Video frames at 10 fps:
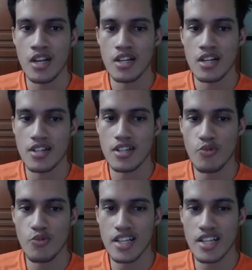they win that
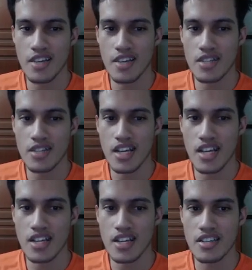CMP tie, and
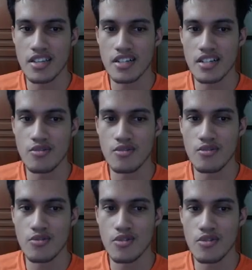here
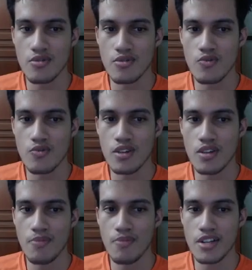we
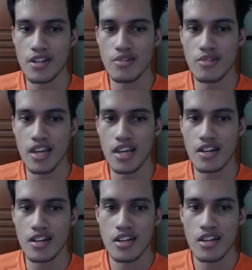managed to get
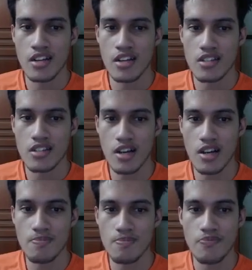some
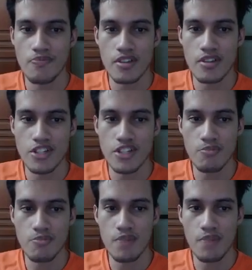chip
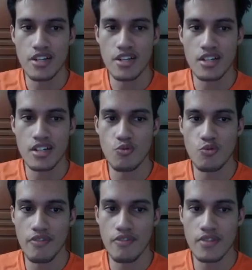damage here
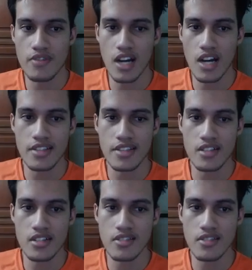with the Icicle
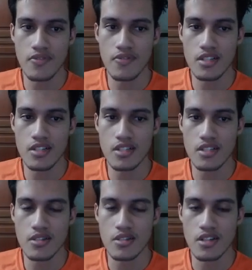Sphere
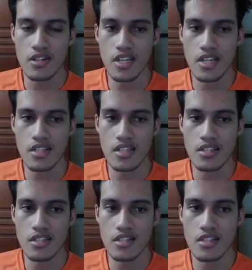against
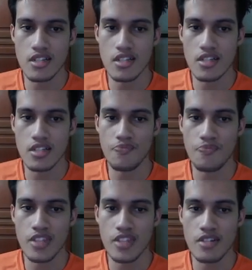the
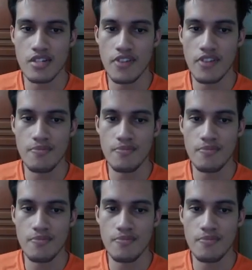Talonflame.